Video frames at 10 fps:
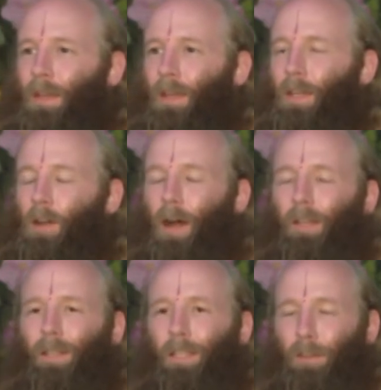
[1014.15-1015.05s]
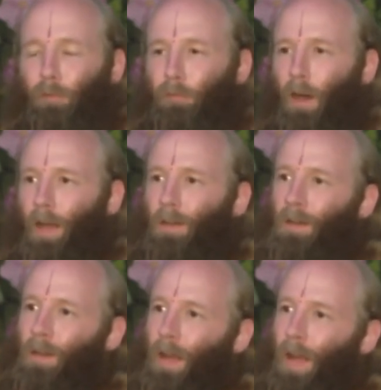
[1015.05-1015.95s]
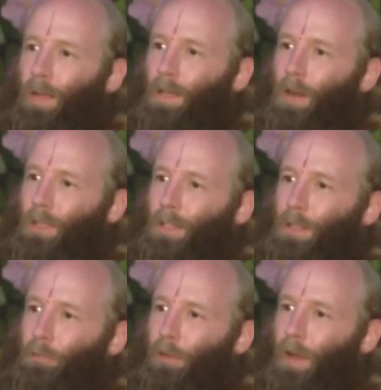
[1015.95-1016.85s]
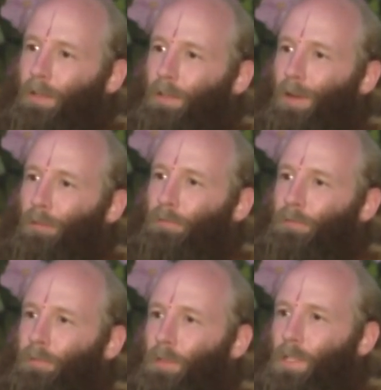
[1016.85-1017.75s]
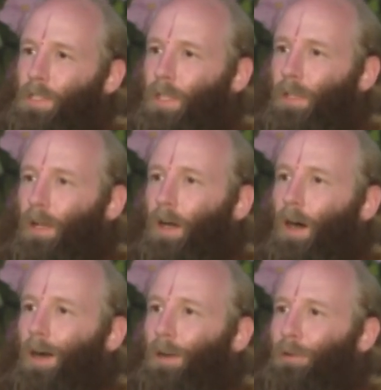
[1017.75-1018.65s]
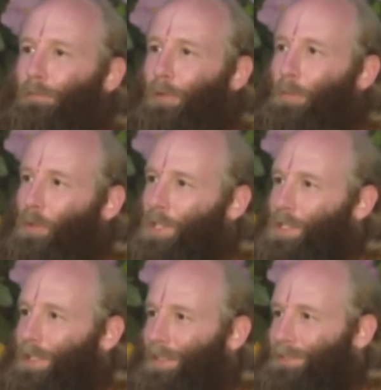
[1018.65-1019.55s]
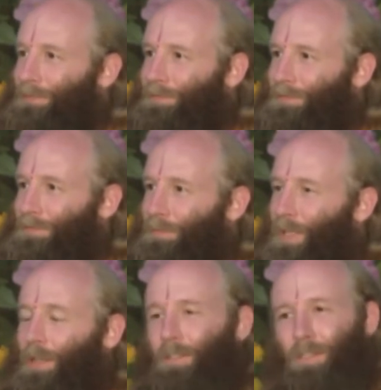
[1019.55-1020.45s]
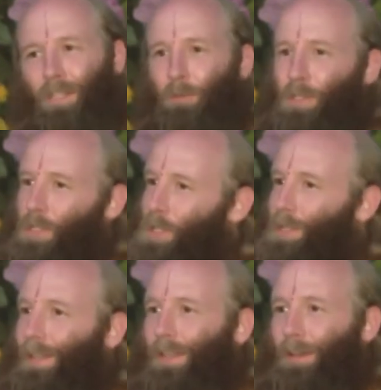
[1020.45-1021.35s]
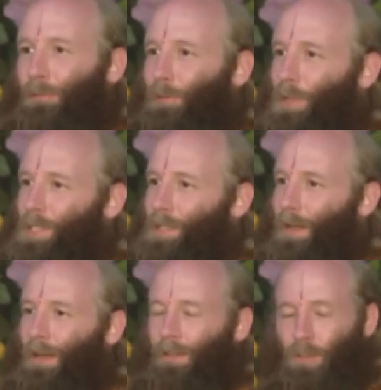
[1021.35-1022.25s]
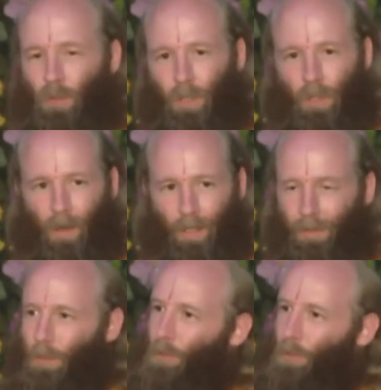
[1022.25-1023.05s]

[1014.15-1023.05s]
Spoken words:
He got in the fire and he got the effect of, you can say, like a hug from Krishna. Because he was just thinking of Krishna, so he got